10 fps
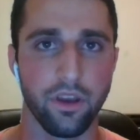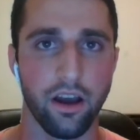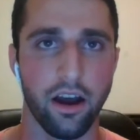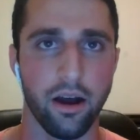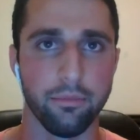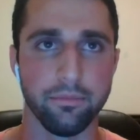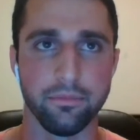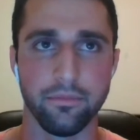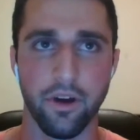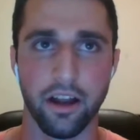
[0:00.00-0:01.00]

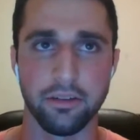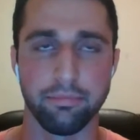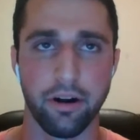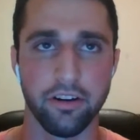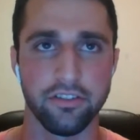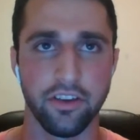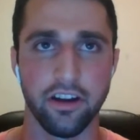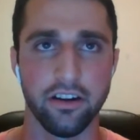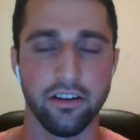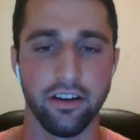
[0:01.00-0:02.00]
I just
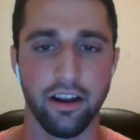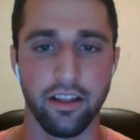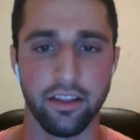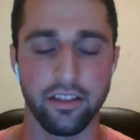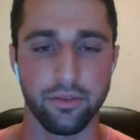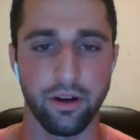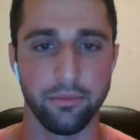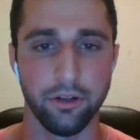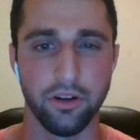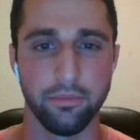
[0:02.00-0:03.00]
persevered, and I think that's what
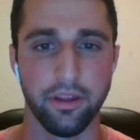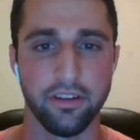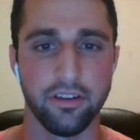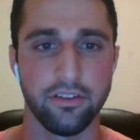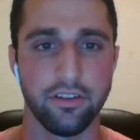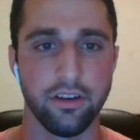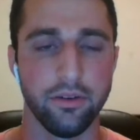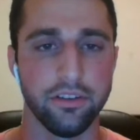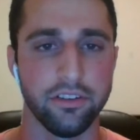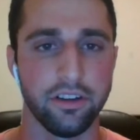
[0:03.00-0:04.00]
I'm doing in business
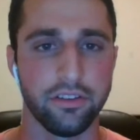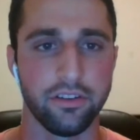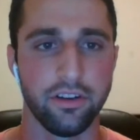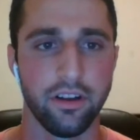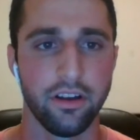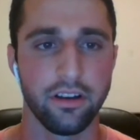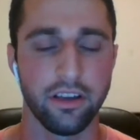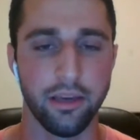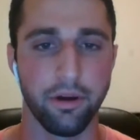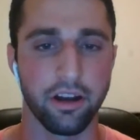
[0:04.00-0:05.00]
too. Is just
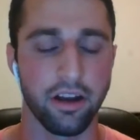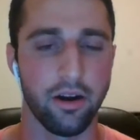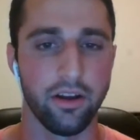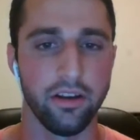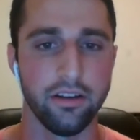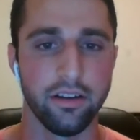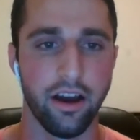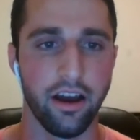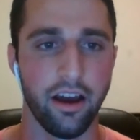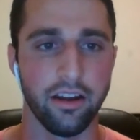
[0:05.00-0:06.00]
keep on going.
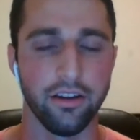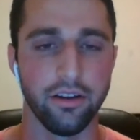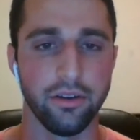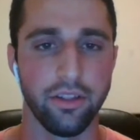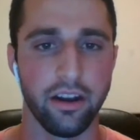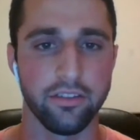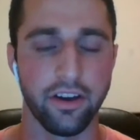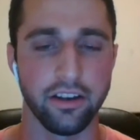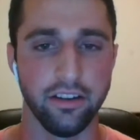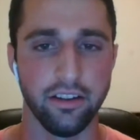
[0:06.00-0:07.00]
I knew that if
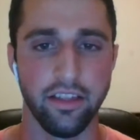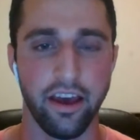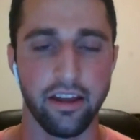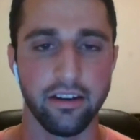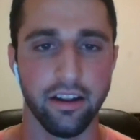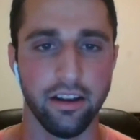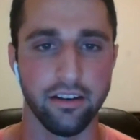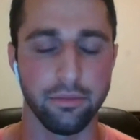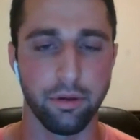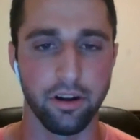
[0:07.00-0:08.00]
I did that and
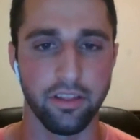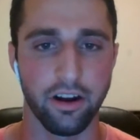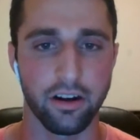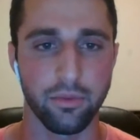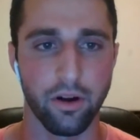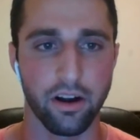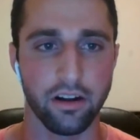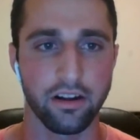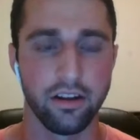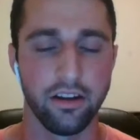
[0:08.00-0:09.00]
just put in the hard work,
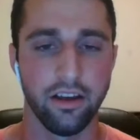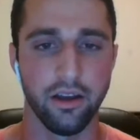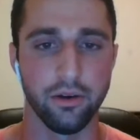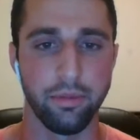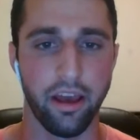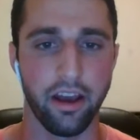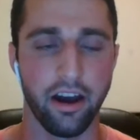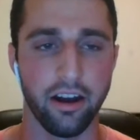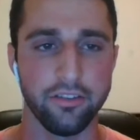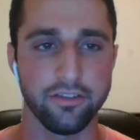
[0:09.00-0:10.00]
it would pay
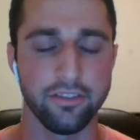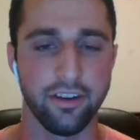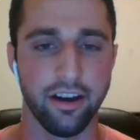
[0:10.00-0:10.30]
off.